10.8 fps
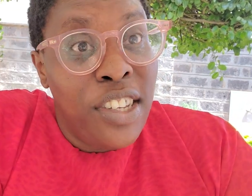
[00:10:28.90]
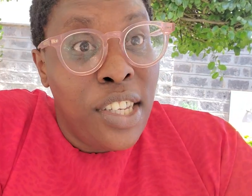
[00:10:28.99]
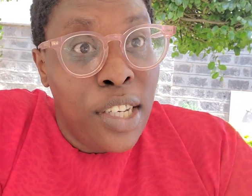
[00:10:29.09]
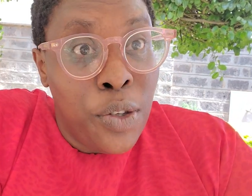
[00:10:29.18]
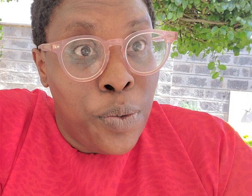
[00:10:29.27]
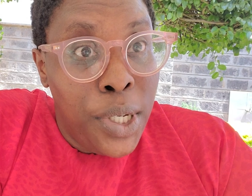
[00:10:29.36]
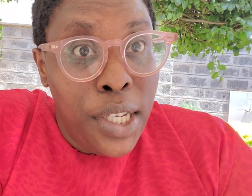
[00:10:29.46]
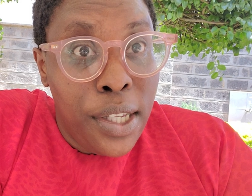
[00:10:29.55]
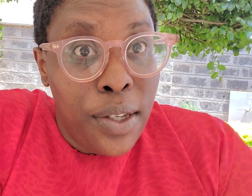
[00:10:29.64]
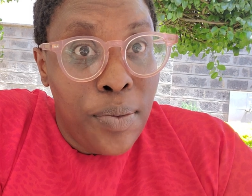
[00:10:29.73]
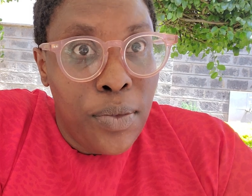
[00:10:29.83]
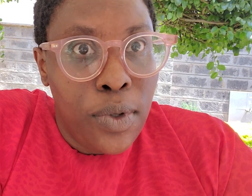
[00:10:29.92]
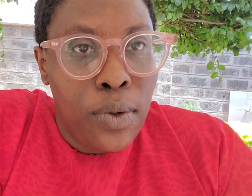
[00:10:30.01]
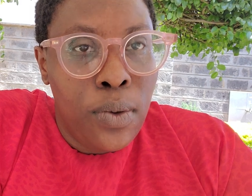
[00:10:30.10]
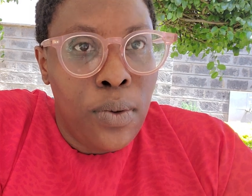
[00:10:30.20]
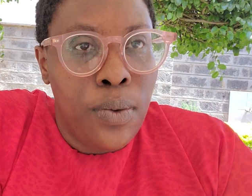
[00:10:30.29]
six weeks.
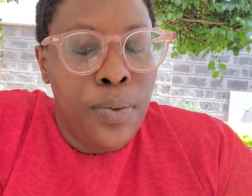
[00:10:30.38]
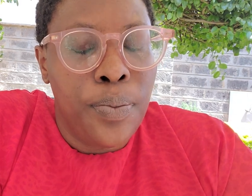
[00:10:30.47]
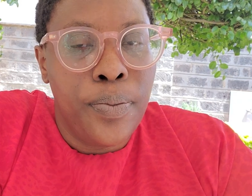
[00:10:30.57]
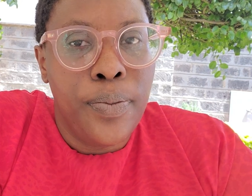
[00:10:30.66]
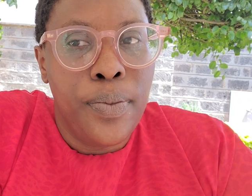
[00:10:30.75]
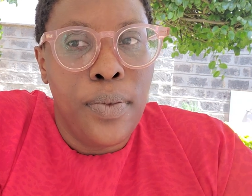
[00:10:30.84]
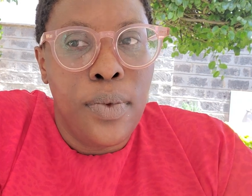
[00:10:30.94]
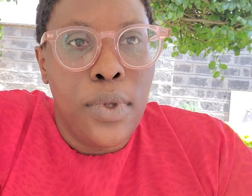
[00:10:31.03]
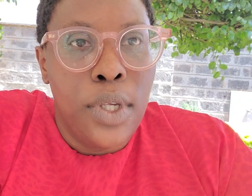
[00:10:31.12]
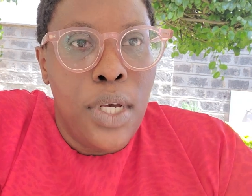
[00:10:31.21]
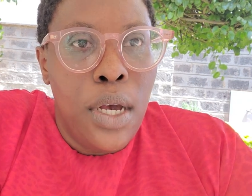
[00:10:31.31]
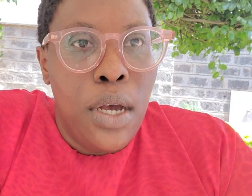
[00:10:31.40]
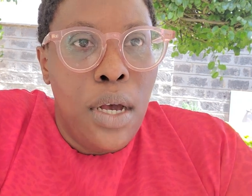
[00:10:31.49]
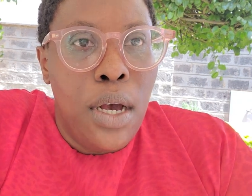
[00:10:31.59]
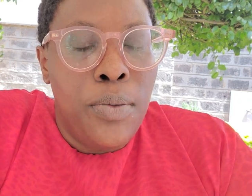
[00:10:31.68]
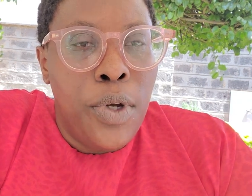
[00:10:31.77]
So
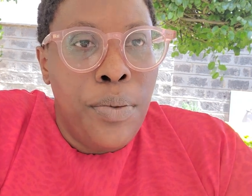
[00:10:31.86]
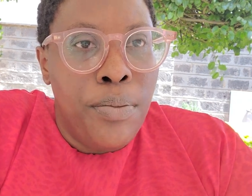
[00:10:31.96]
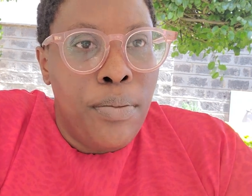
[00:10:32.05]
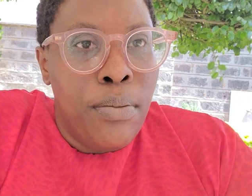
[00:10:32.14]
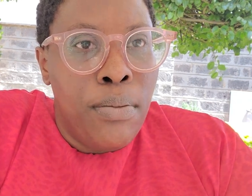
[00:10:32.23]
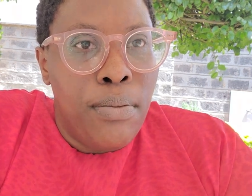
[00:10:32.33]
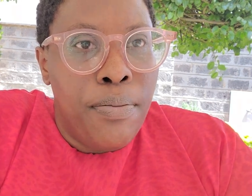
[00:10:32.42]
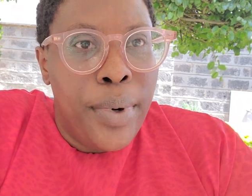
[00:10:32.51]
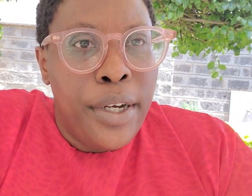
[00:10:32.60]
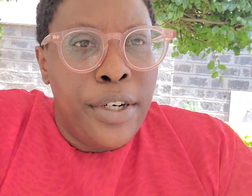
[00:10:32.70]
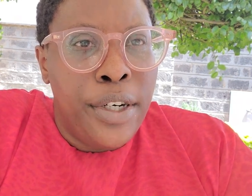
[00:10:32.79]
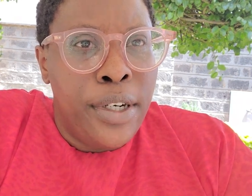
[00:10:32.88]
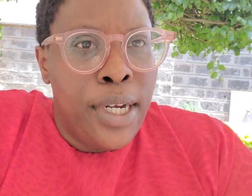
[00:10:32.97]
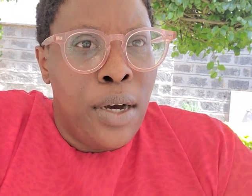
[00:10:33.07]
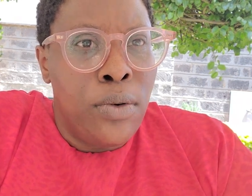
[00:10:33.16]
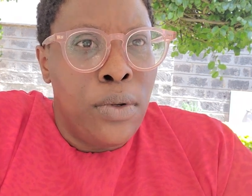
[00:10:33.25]
I'm doing better
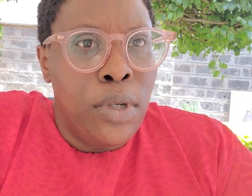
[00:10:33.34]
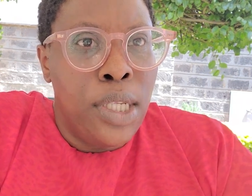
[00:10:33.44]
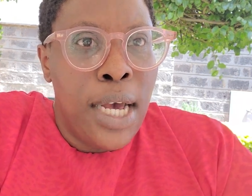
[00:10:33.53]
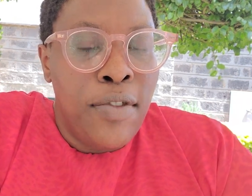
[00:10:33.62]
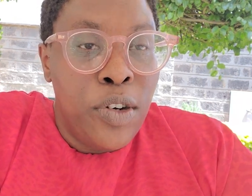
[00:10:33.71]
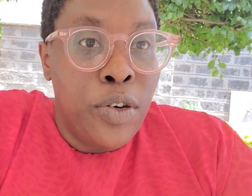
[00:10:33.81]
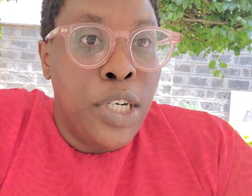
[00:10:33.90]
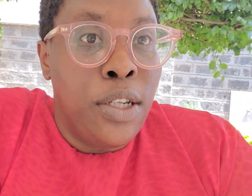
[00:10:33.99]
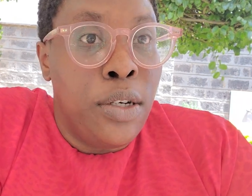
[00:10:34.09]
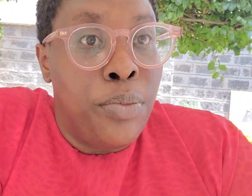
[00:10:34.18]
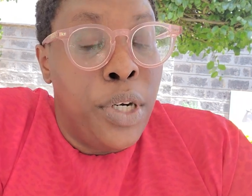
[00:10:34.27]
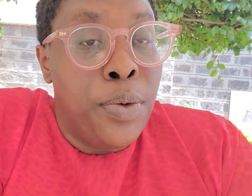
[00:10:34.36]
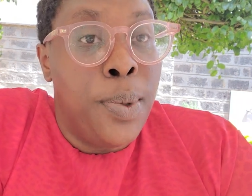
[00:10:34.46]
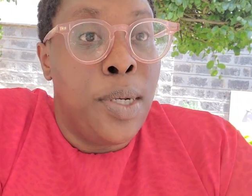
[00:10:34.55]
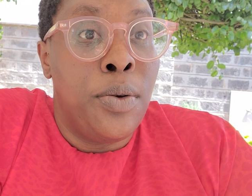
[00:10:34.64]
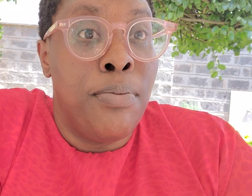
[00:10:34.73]
now since I have a doctor's
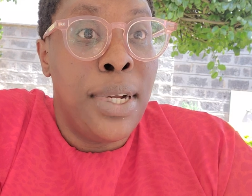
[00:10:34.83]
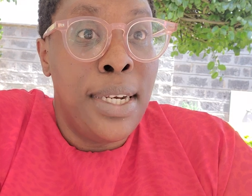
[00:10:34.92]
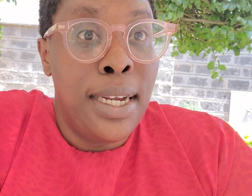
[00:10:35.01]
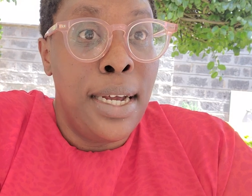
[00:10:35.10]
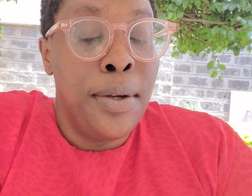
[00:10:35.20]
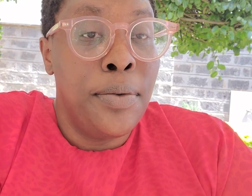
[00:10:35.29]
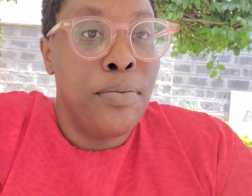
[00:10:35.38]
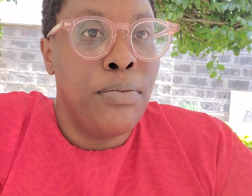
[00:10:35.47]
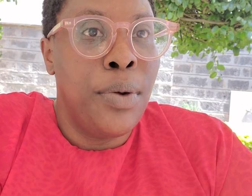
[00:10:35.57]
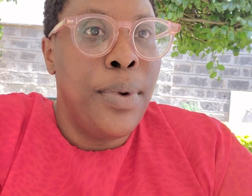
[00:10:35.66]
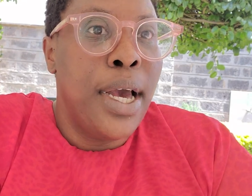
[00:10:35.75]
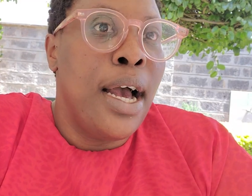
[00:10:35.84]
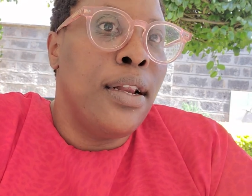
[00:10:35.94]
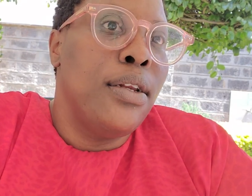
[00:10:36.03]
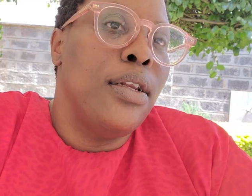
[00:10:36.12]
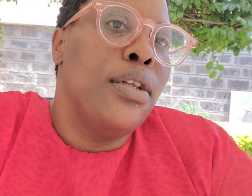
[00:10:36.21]
appointment on Monday. Maybe
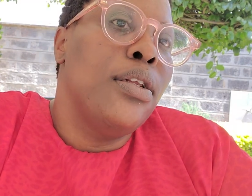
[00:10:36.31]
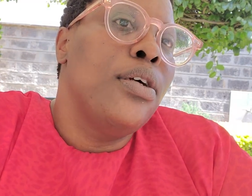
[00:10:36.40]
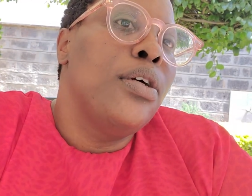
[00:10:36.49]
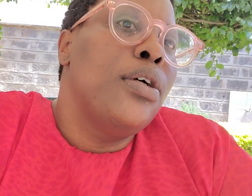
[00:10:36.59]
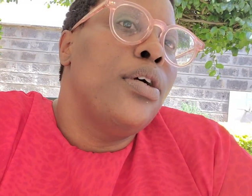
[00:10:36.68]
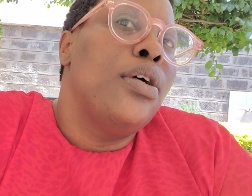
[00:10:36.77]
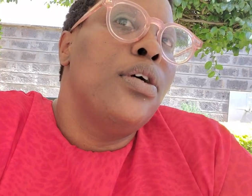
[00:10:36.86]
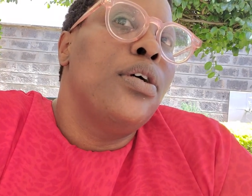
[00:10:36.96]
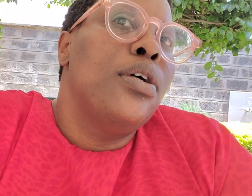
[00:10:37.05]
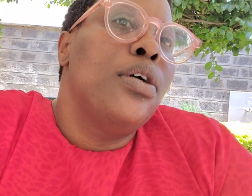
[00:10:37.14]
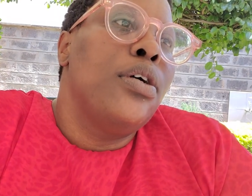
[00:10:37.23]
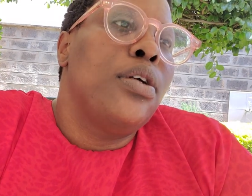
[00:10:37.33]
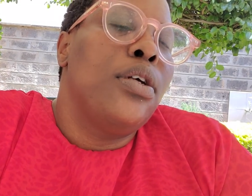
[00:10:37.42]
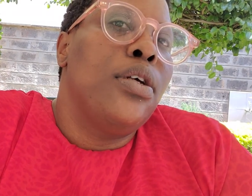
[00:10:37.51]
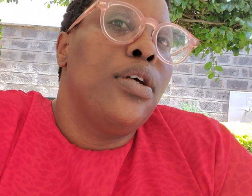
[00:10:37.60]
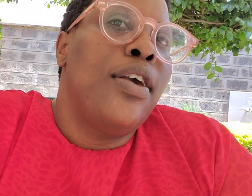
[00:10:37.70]
I'll
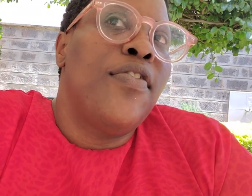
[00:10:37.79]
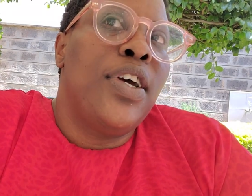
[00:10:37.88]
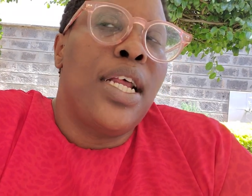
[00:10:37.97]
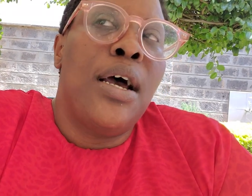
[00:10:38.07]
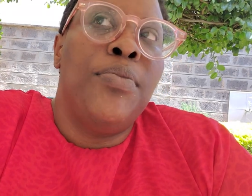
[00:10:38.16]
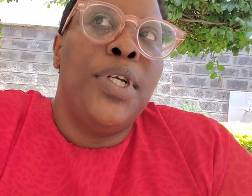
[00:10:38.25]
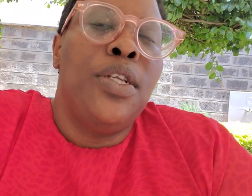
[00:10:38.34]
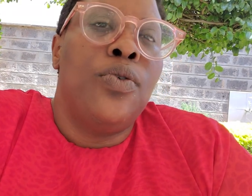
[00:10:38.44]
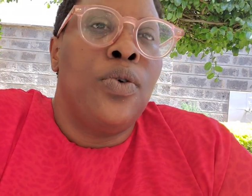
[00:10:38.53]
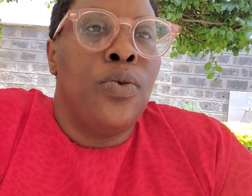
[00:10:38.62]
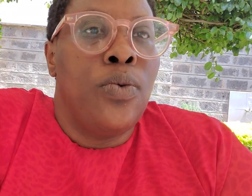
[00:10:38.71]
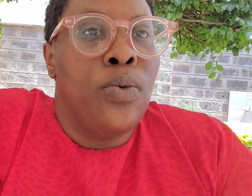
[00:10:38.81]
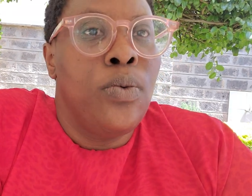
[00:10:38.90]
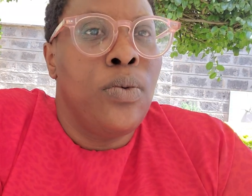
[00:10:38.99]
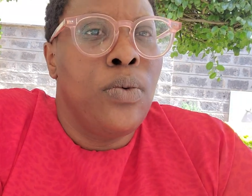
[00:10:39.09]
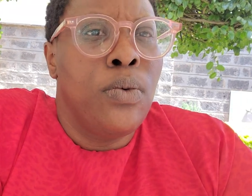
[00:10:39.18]
give an update on
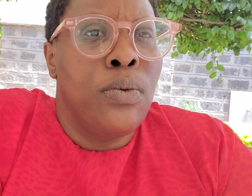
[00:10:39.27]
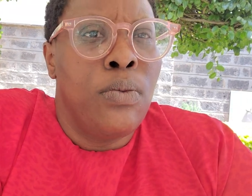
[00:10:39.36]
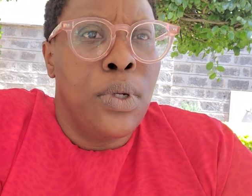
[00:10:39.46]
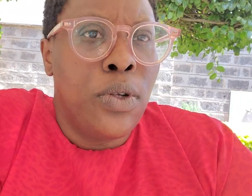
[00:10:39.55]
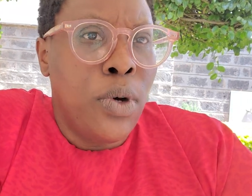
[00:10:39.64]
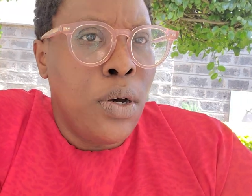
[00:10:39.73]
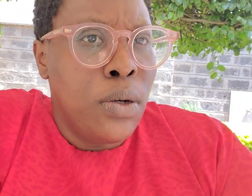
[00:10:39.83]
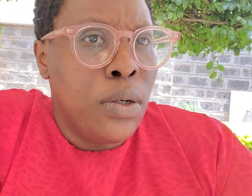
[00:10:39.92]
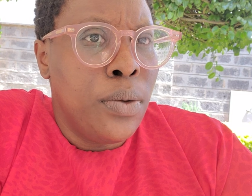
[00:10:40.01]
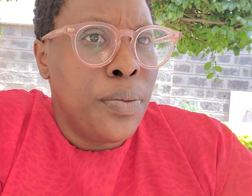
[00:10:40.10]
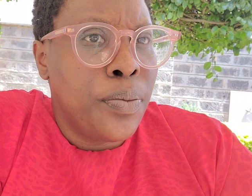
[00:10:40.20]
what's going on